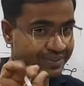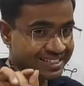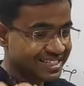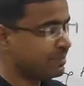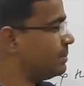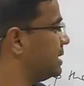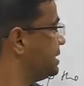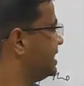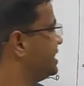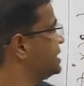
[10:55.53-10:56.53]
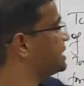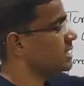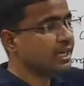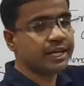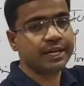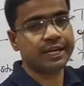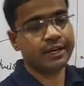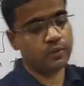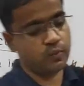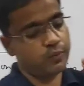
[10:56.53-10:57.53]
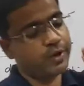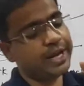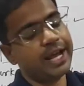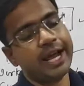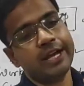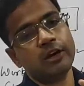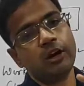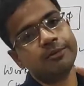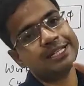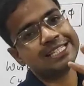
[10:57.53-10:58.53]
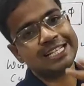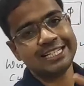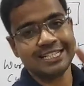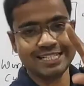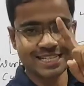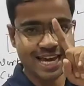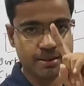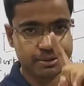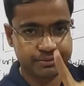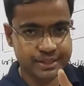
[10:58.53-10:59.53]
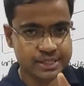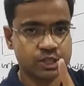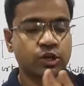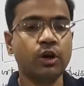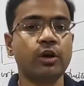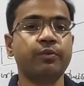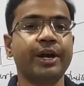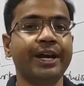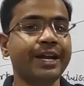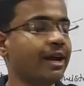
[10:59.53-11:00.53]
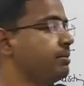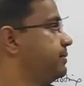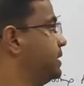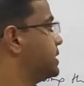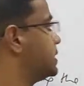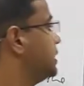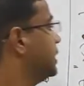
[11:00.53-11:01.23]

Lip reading: Simple things here. One end of the cylinder is capped fixed or wire capped fixed.